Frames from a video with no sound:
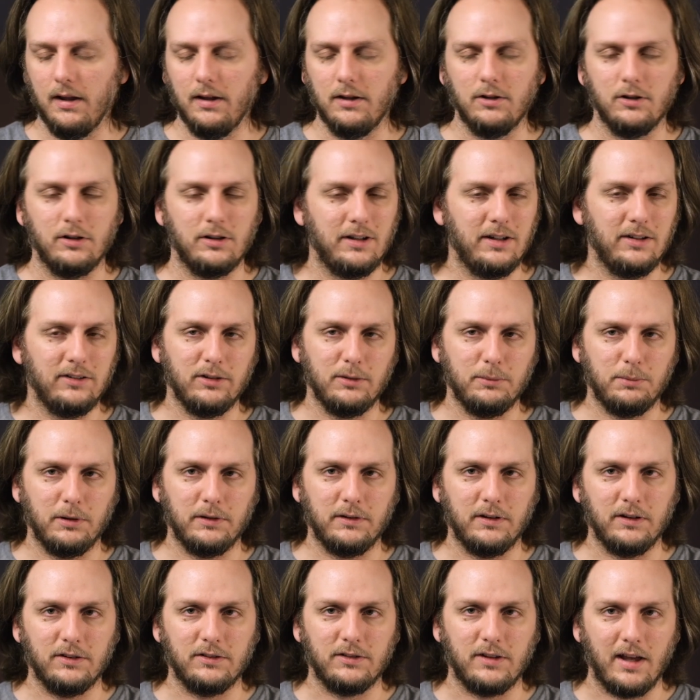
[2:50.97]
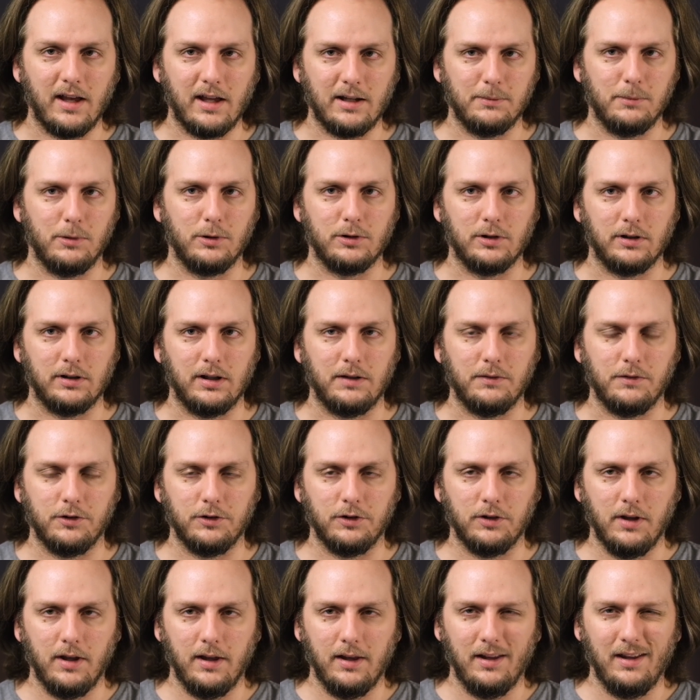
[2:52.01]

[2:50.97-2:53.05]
You could easily put these to etymotic levels.